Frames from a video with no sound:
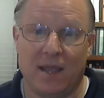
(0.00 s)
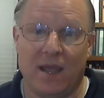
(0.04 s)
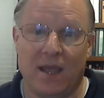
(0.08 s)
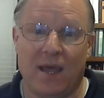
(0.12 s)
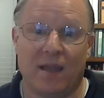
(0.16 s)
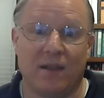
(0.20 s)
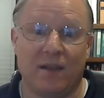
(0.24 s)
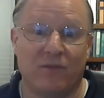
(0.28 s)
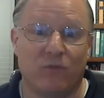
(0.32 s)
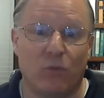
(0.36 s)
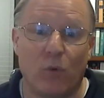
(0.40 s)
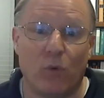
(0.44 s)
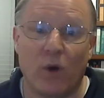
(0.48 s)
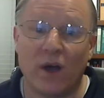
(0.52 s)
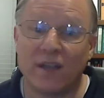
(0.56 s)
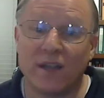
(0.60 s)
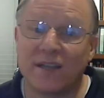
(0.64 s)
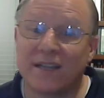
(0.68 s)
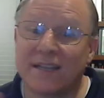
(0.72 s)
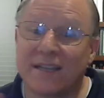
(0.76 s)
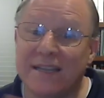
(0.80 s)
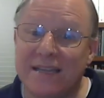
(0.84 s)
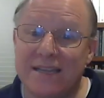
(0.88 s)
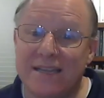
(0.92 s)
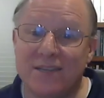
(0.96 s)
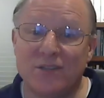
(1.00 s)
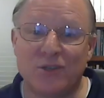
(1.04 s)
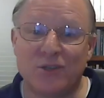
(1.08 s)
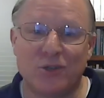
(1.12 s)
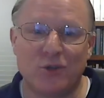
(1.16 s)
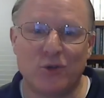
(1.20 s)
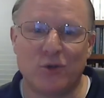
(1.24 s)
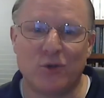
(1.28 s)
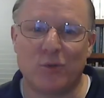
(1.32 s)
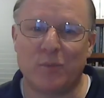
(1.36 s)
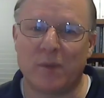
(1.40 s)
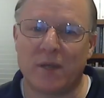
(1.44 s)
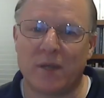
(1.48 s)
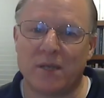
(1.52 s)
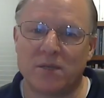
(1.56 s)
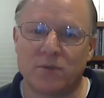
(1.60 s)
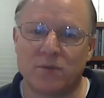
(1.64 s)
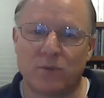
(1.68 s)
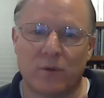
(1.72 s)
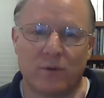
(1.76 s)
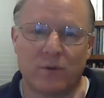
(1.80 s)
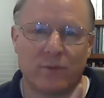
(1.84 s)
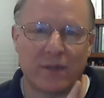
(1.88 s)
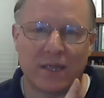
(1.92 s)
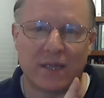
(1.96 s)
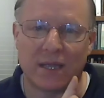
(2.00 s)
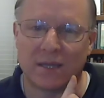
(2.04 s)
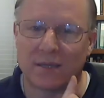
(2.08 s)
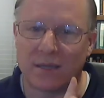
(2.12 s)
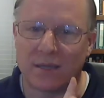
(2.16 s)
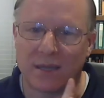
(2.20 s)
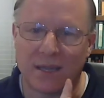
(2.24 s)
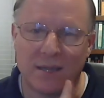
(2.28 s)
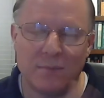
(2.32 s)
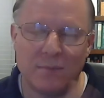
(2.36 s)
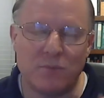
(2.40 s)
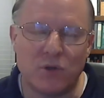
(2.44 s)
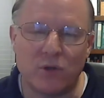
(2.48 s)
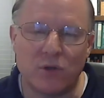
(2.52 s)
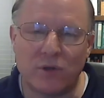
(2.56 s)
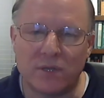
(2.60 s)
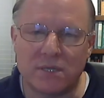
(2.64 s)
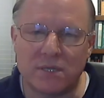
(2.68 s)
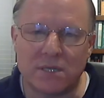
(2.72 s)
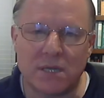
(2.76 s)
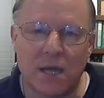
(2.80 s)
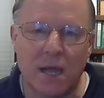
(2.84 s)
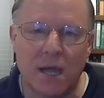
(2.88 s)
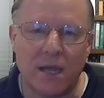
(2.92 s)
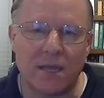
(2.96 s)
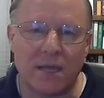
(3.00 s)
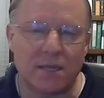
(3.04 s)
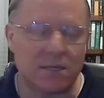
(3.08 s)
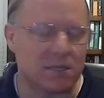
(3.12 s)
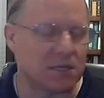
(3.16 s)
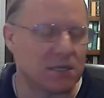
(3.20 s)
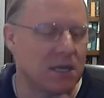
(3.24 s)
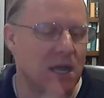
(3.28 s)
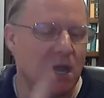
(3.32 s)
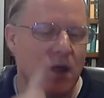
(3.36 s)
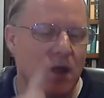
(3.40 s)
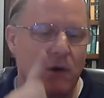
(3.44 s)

And if one leads to a place where we get to keep doing science,